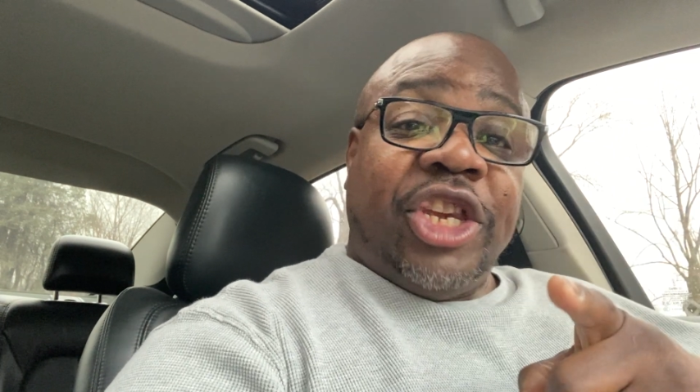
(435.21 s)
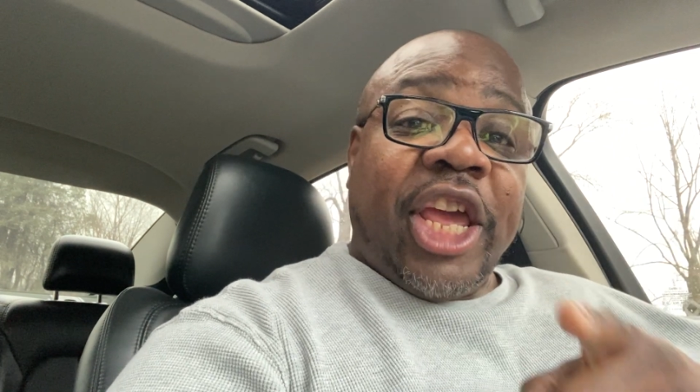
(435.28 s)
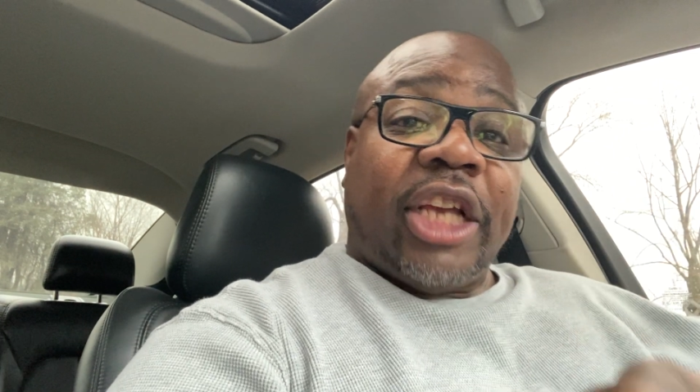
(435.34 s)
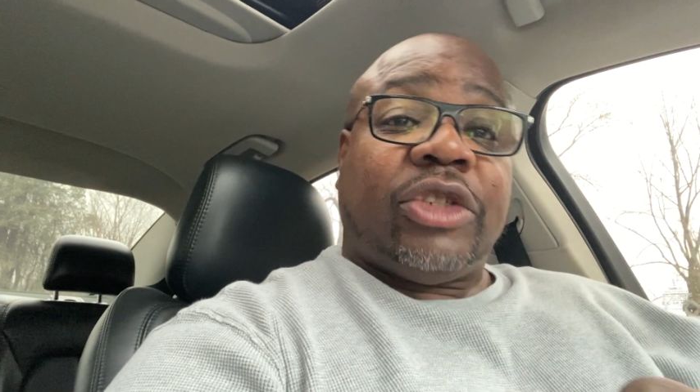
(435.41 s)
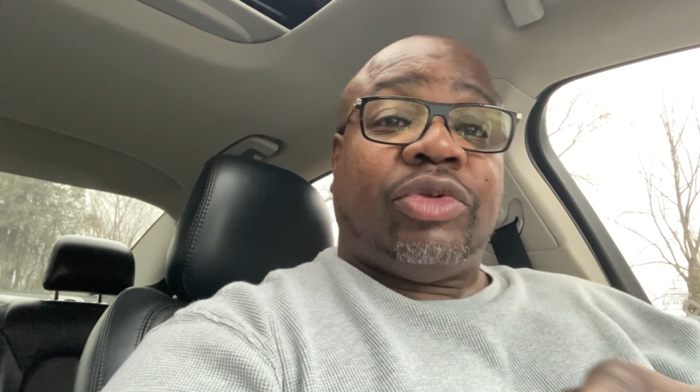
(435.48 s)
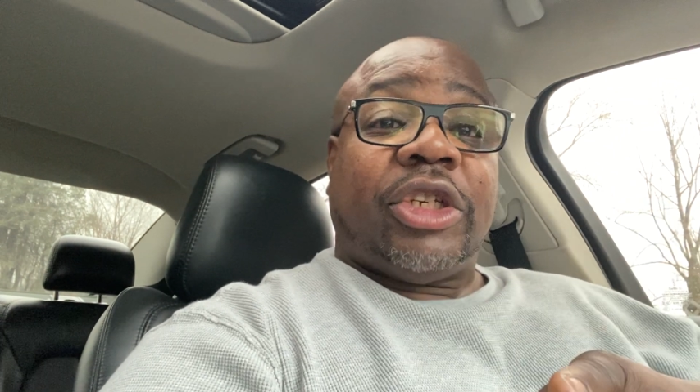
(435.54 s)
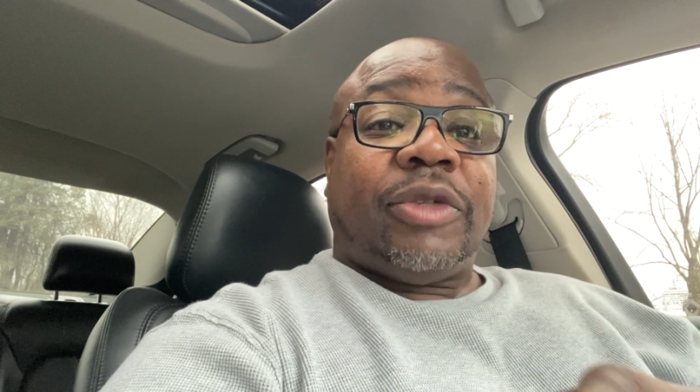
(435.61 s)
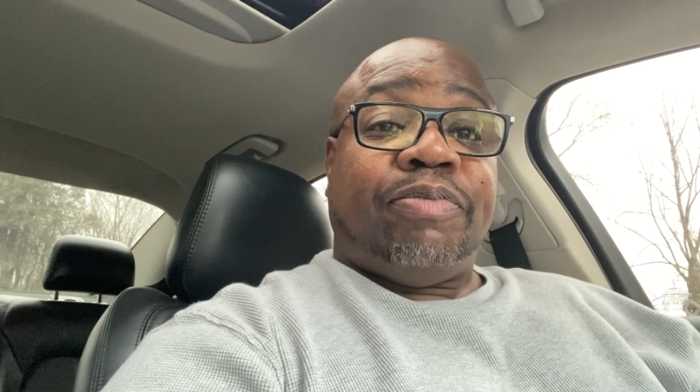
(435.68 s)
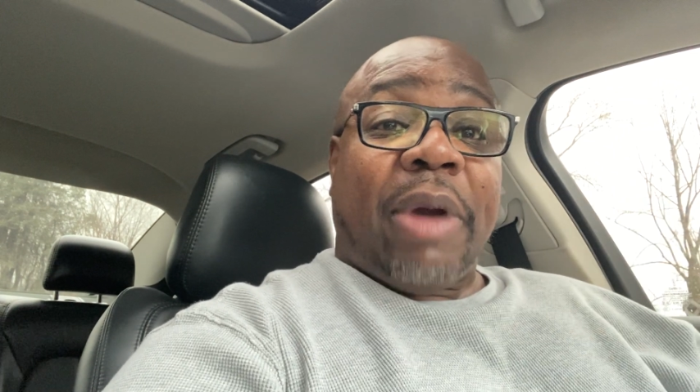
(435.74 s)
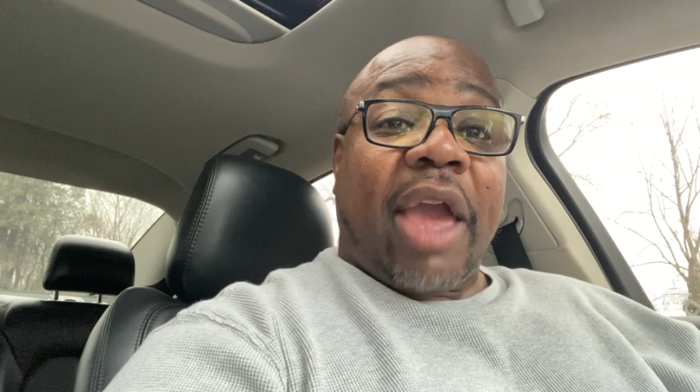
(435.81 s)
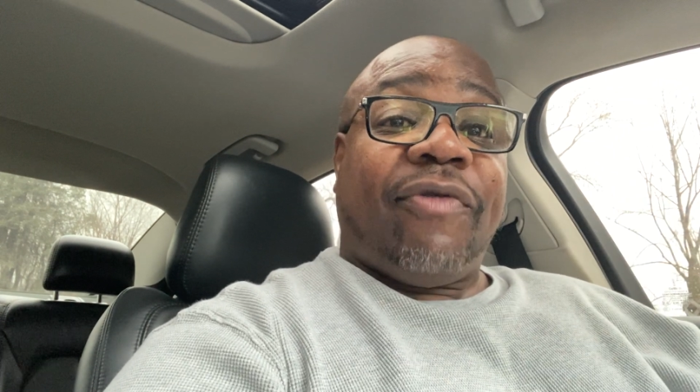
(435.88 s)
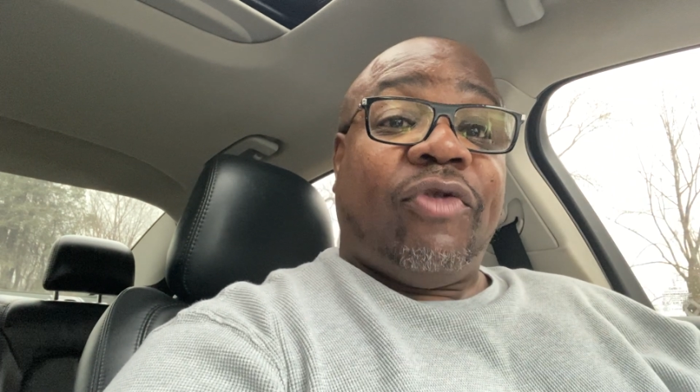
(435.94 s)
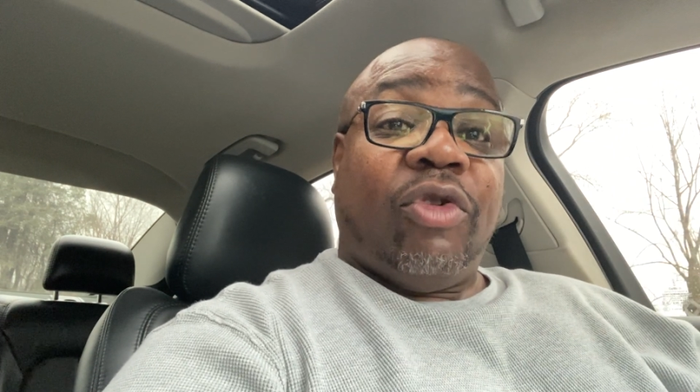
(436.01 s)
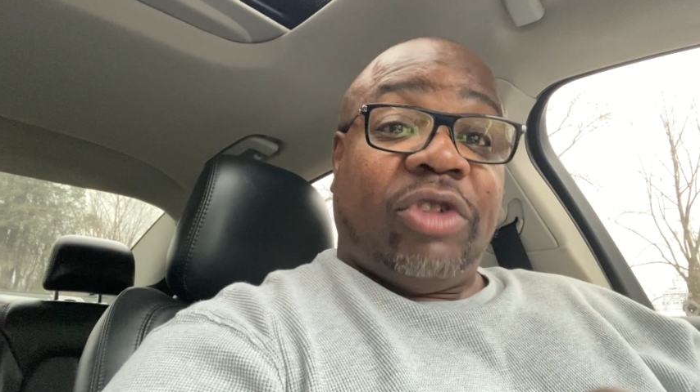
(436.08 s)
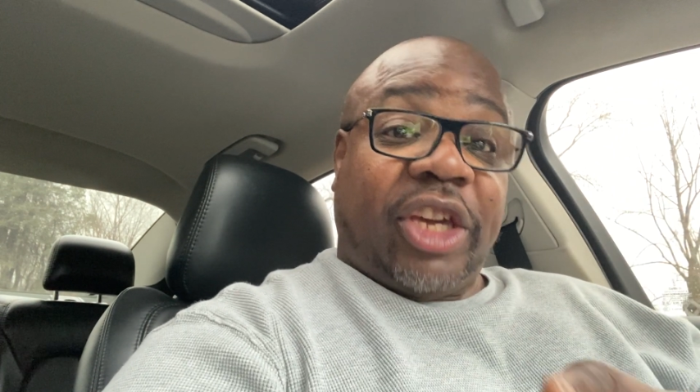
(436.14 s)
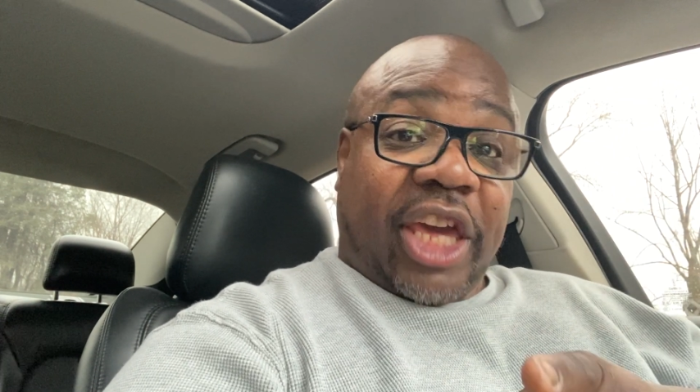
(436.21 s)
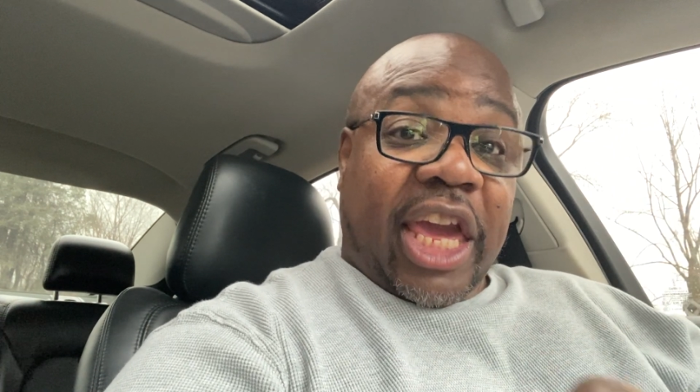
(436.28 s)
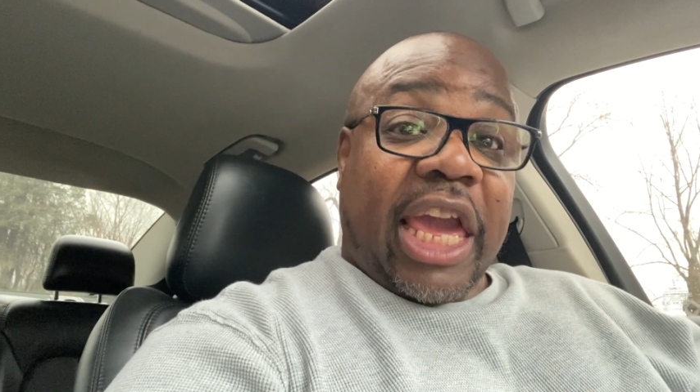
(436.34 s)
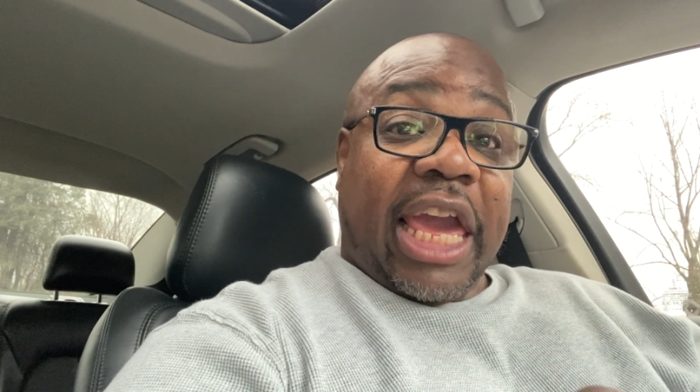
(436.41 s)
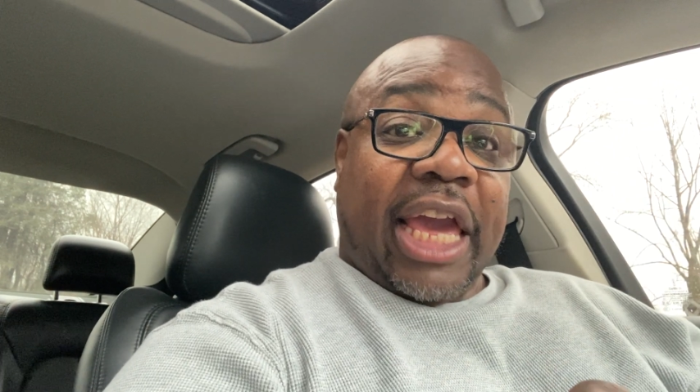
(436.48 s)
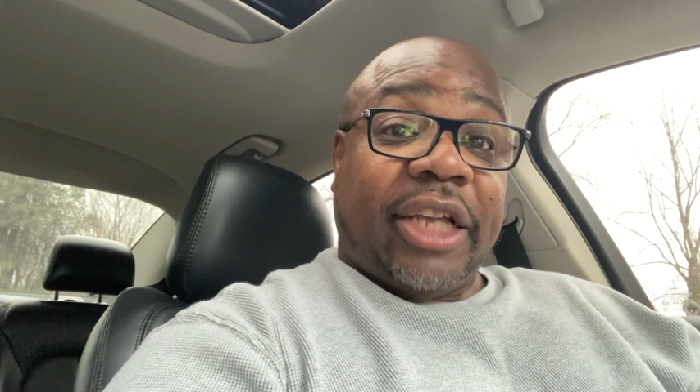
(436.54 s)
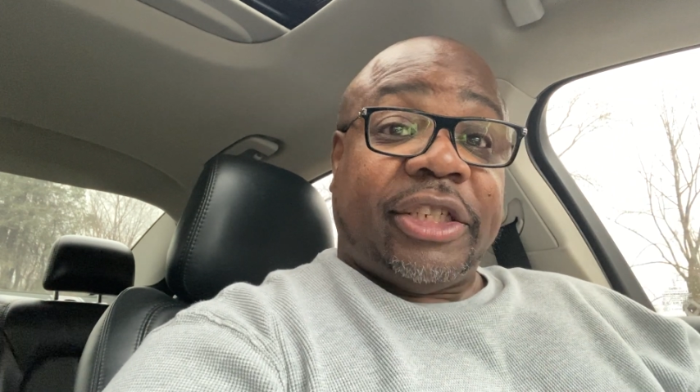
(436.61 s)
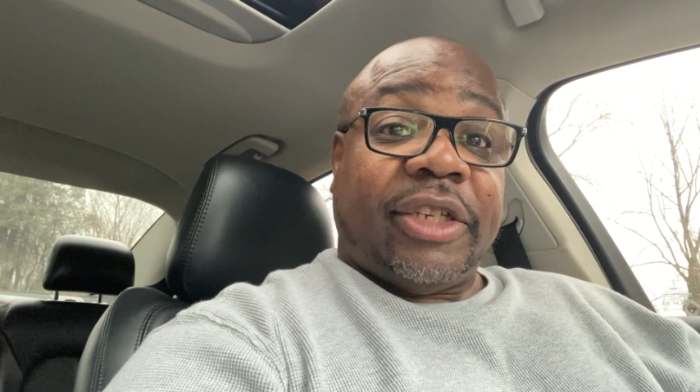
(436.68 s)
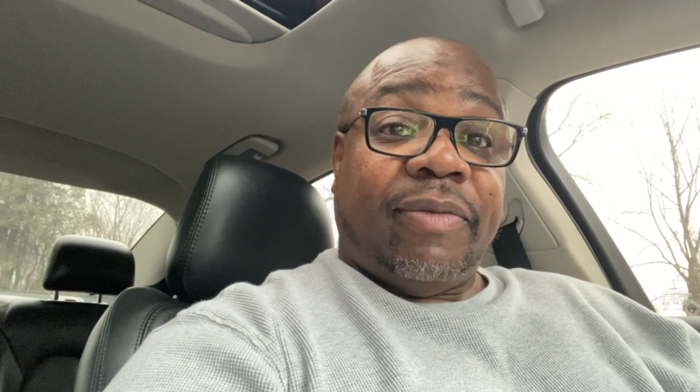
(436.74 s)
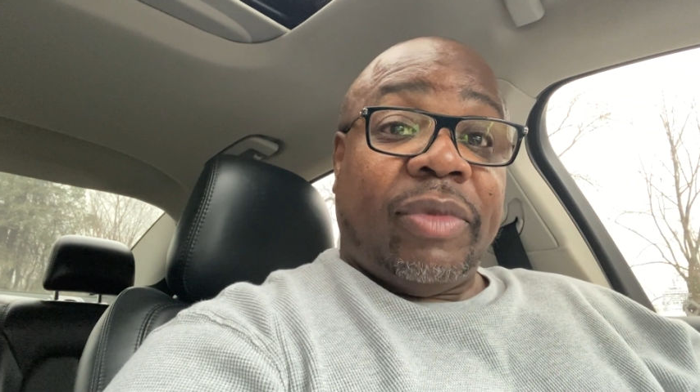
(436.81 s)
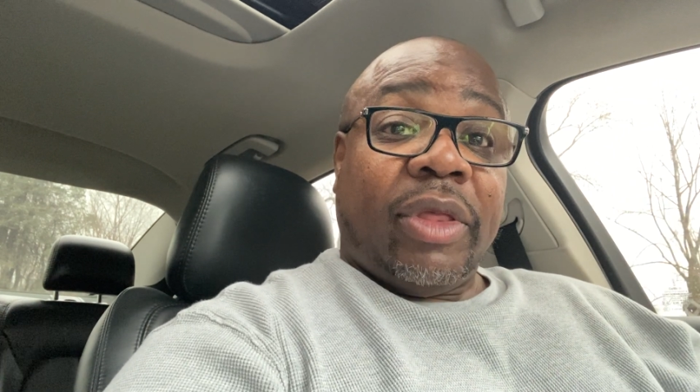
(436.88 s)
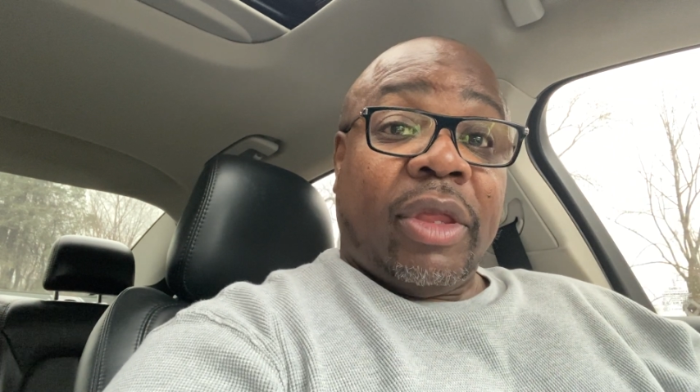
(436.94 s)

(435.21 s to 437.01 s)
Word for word: disrespectful kids